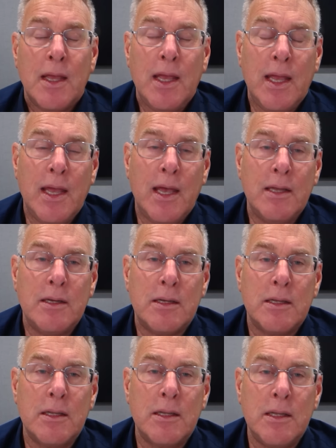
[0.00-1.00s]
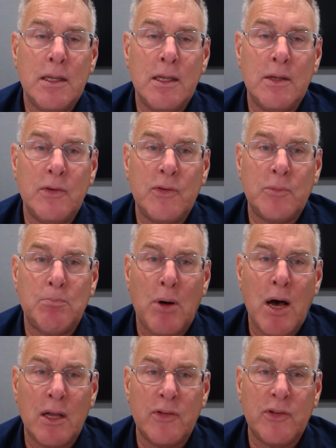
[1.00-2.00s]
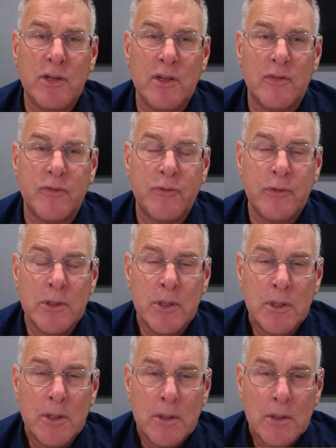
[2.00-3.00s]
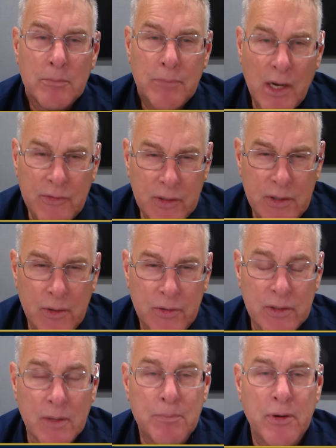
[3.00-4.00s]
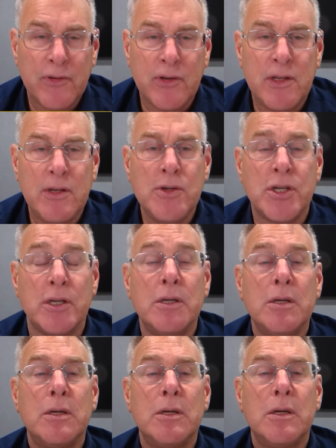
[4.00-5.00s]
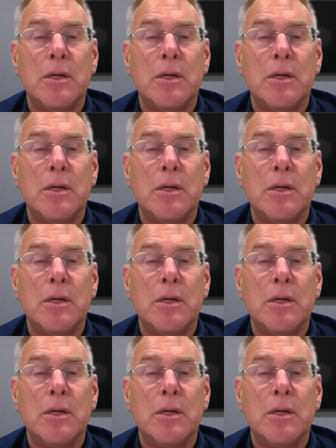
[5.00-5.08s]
And his policy of prosecution and persecution